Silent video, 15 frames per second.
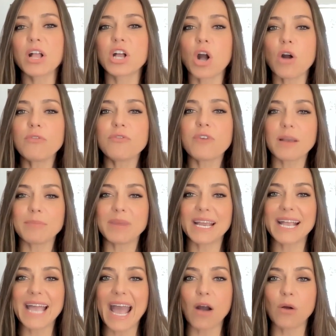
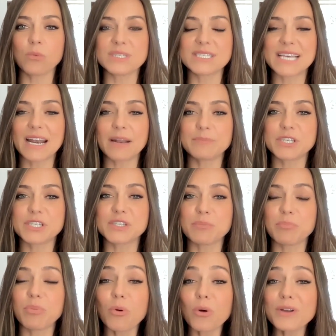GoFundMe account was set up to
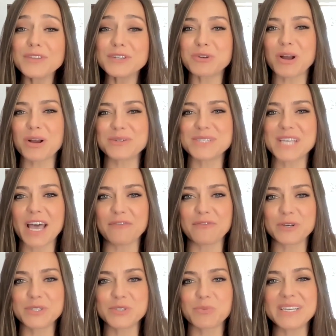support the truckers' efforts,